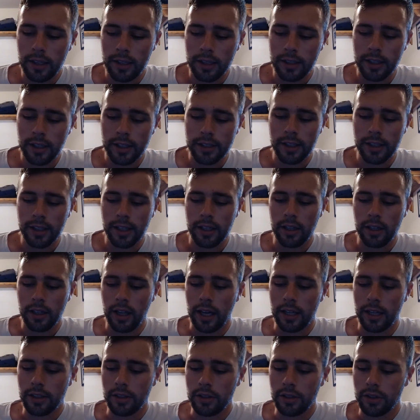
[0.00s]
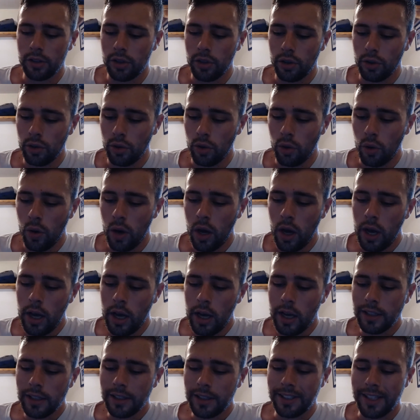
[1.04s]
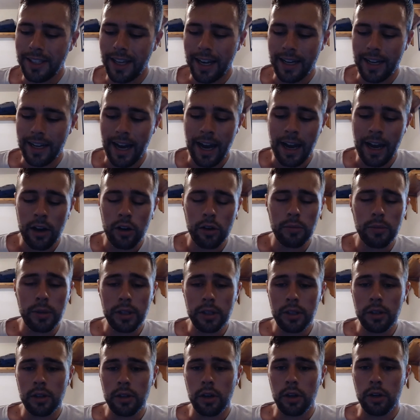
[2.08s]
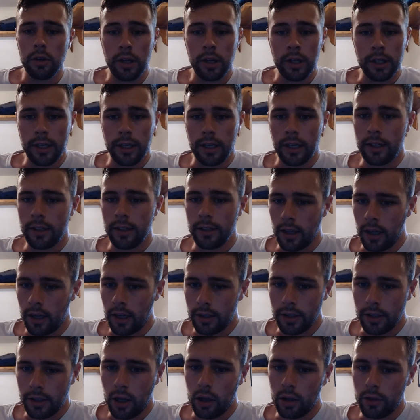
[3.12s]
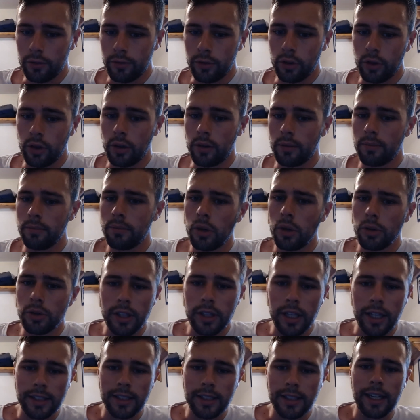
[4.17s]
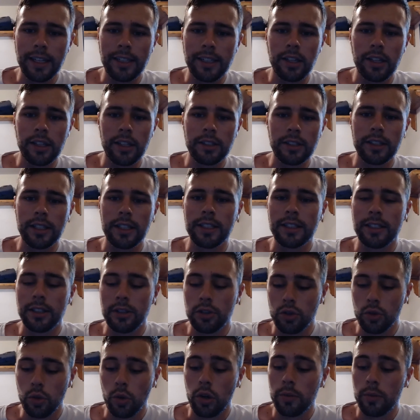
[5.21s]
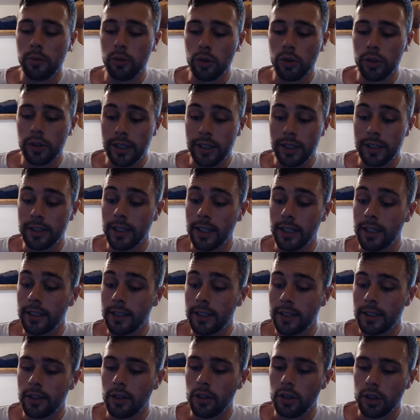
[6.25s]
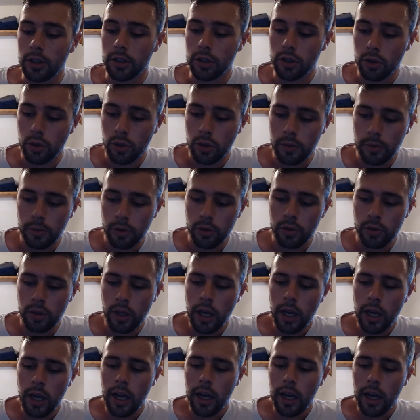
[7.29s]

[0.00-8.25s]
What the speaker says: He doesn't get a lot to do to stand out, but you know, again, Don Toliver, most things that he does is enjoyable, and this is still enjoyable.